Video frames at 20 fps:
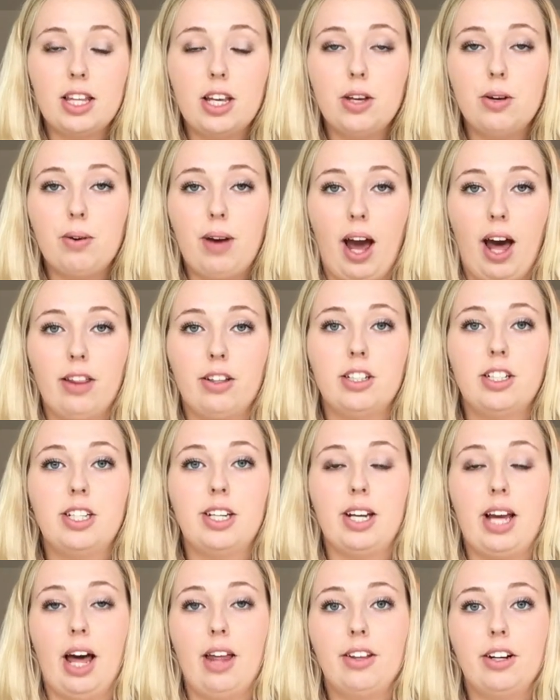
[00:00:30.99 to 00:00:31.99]
that you gather
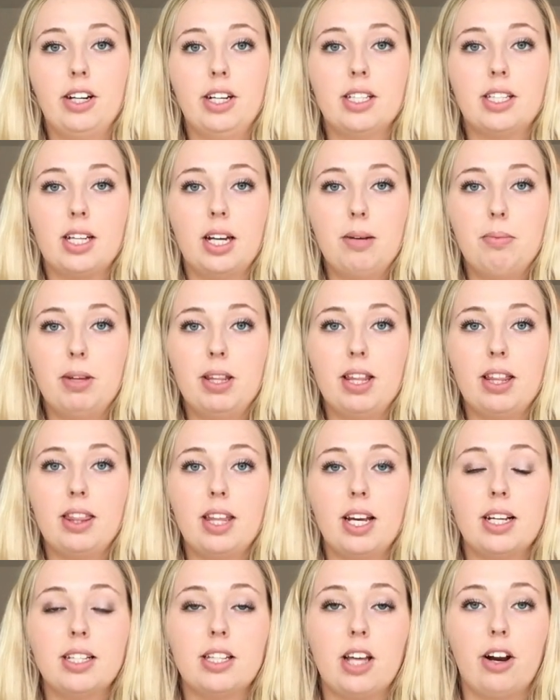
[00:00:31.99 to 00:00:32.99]
together is going to be the
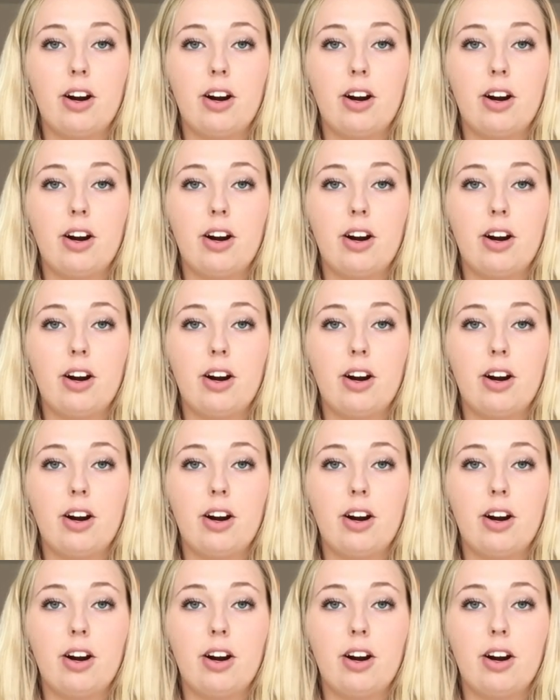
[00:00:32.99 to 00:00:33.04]
things